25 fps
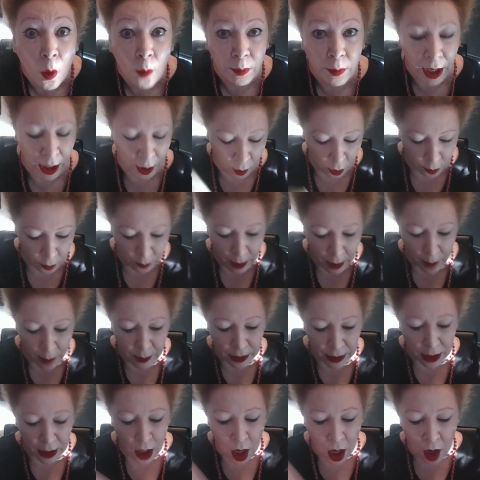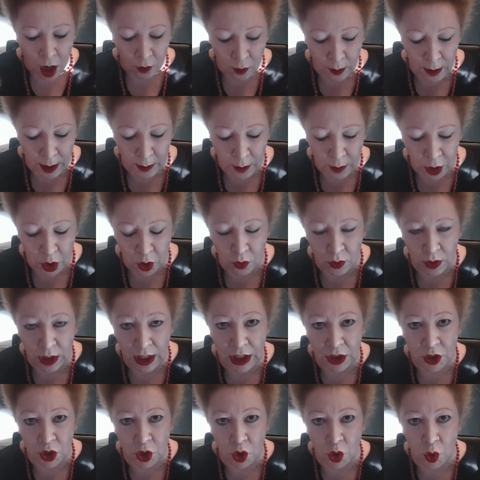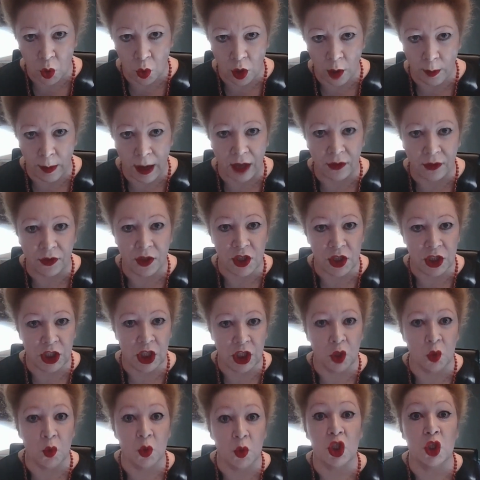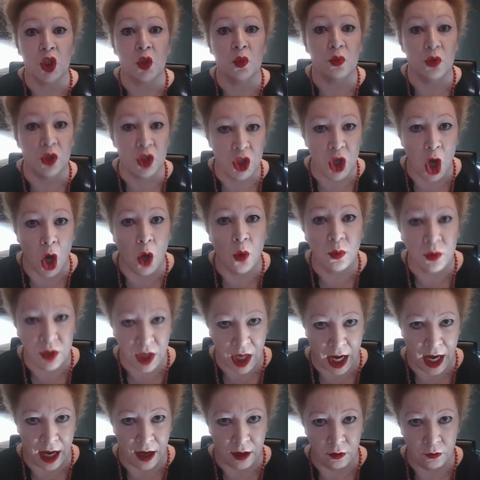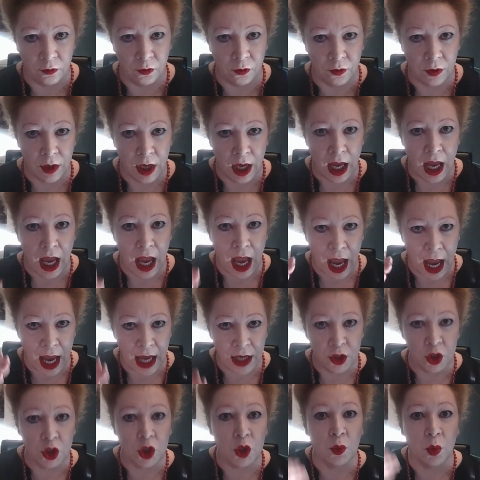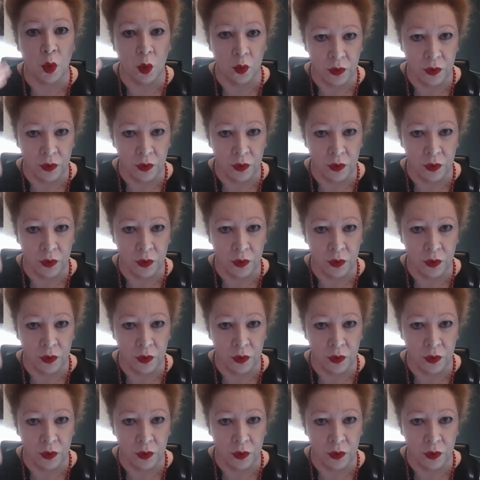backward mapping, remember you need to talk about the skills you don't have and you will